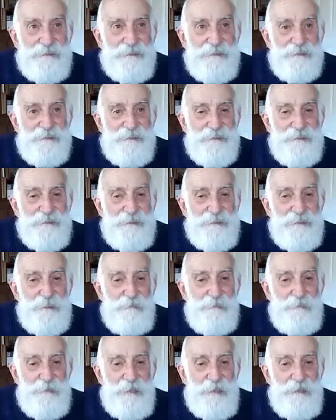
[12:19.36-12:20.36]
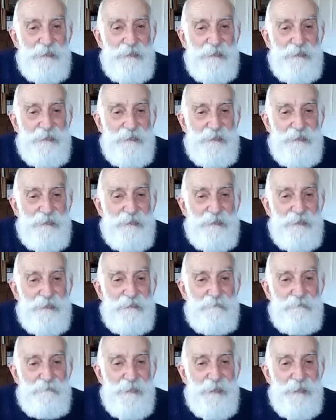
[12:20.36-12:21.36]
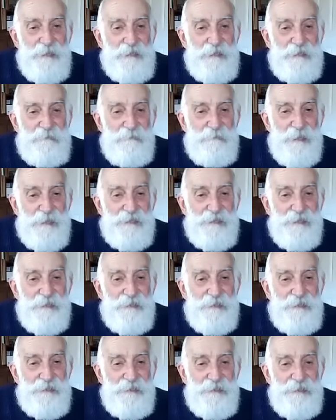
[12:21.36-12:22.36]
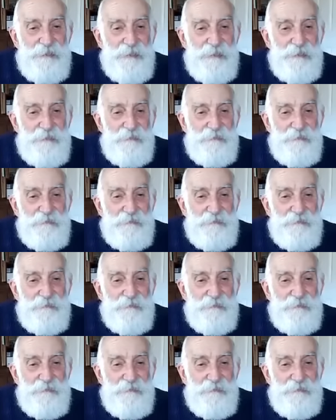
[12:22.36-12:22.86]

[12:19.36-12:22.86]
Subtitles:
Turning to something bigger and better than yourself.